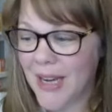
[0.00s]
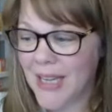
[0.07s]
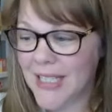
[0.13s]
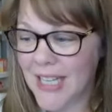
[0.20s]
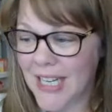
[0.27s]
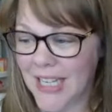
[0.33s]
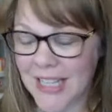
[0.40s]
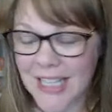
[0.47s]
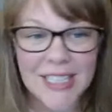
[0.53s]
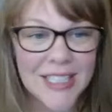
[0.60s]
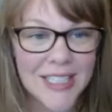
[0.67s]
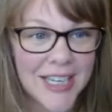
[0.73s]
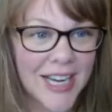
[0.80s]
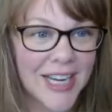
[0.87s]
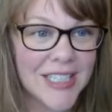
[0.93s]
I sit at this
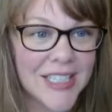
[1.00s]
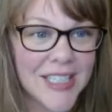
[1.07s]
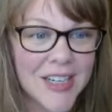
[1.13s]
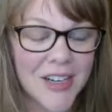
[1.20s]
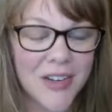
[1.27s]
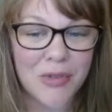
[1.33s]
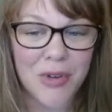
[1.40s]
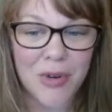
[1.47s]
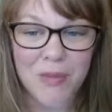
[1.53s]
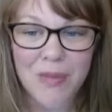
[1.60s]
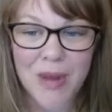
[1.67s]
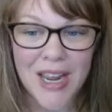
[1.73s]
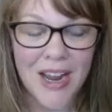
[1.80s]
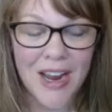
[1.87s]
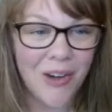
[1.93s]
desk for
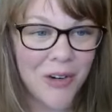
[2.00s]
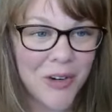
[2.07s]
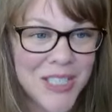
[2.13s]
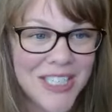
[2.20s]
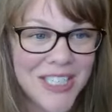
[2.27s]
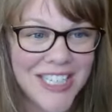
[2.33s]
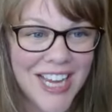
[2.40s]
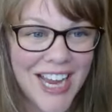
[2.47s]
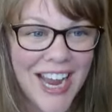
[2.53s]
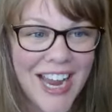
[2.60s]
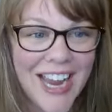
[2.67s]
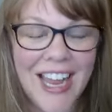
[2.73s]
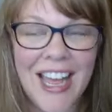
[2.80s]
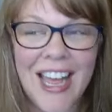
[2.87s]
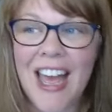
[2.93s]
many hours a
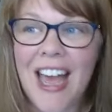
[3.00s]
day.